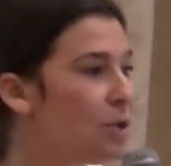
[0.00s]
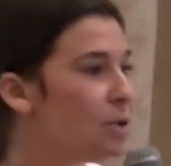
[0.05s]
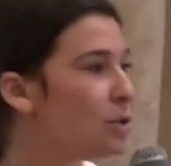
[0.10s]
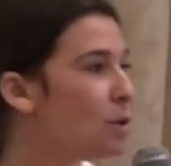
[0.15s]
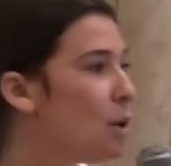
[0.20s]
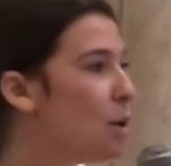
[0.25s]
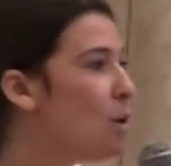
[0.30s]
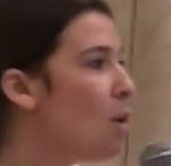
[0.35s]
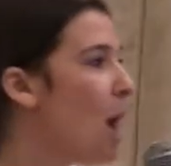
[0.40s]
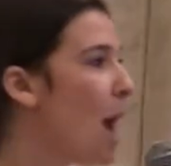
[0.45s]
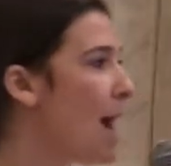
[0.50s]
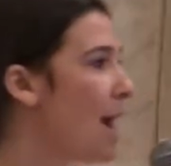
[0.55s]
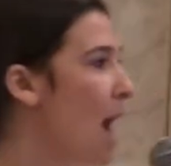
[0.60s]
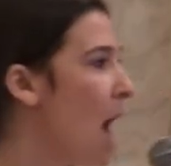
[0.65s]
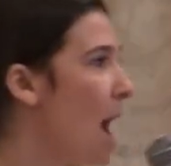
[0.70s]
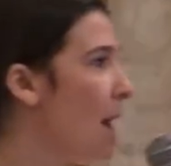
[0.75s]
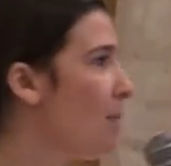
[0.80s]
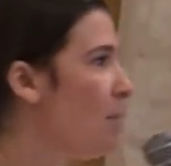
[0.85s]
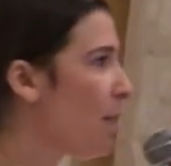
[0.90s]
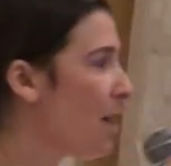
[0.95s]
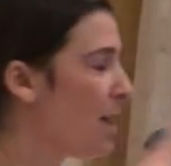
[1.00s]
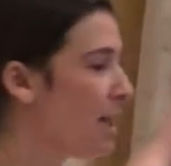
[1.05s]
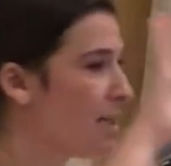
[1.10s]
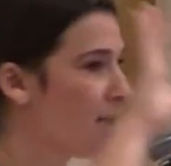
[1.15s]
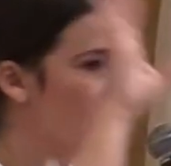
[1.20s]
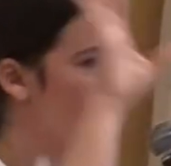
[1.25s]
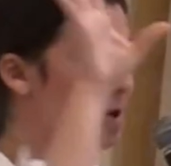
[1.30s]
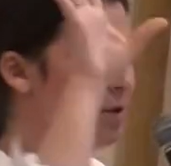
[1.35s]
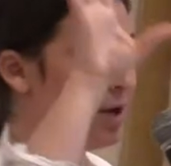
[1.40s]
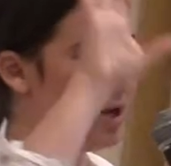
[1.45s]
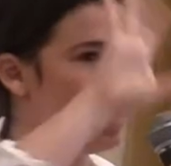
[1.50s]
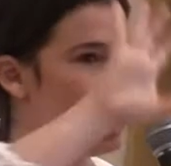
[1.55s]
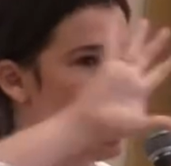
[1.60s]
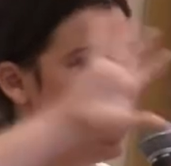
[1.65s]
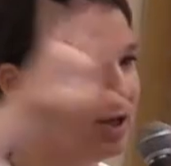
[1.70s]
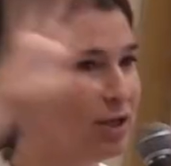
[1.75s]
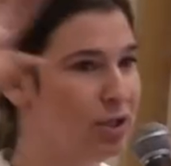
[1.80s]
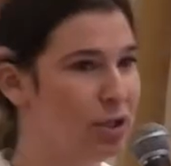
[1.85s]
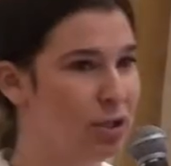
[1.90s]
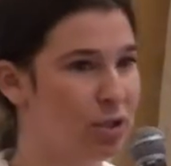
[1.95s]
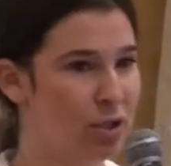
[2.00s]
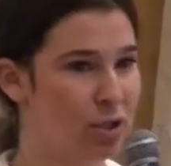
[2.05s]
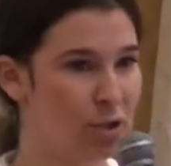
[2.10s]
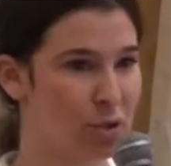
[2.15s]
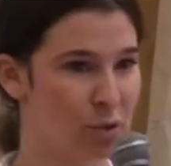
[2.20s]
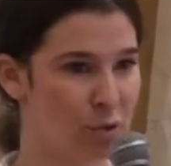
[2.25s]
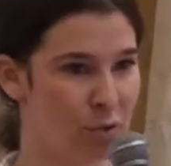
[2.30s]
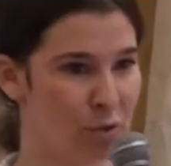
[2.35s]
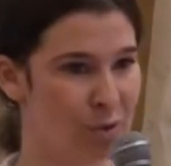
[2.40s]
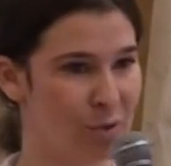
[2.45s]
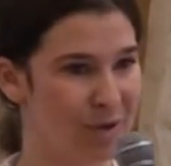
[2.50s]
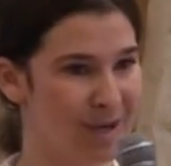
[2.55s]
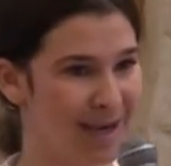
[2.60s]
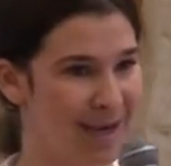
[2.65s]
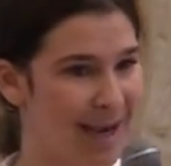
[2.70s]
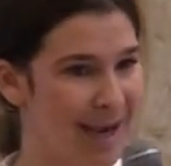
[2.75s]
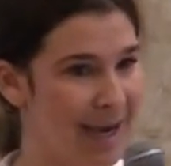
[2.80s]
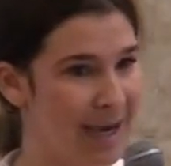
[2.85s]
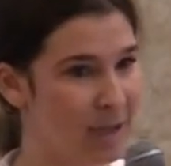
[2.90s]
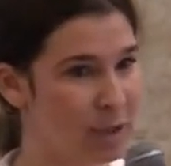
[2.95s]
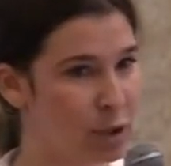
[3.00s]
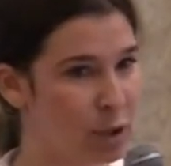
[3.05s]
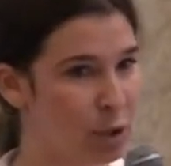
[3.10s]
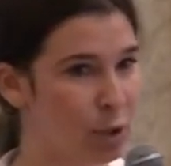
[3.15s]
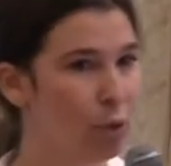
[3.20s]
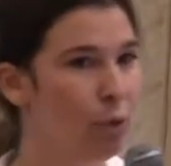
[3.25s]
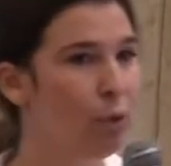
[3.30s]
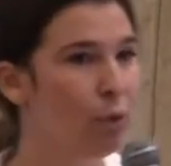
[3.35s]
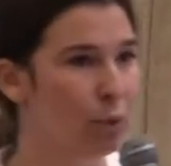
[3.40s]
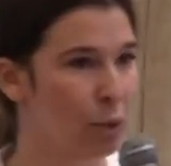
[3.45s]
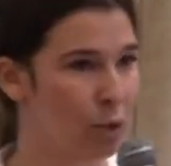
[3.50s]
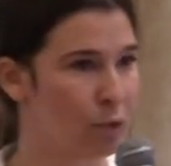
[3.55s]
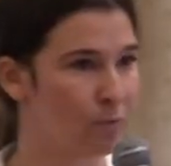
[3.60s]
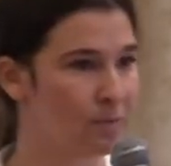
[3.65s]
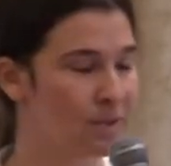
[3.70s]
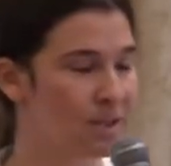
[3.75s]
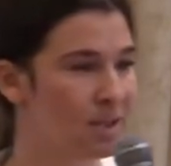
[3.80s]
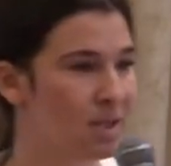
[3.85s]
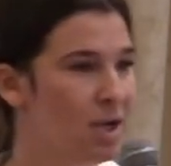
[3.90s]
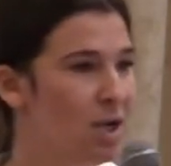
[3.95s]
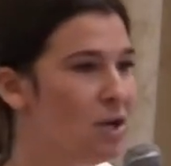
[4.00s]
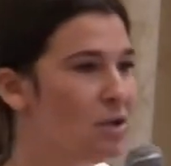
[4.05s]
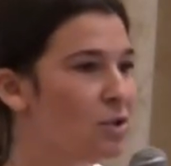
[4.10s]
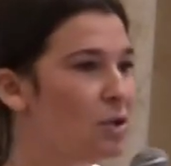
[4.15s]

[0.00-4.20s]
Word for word: So I, I break it down in, into two, uh, two groups.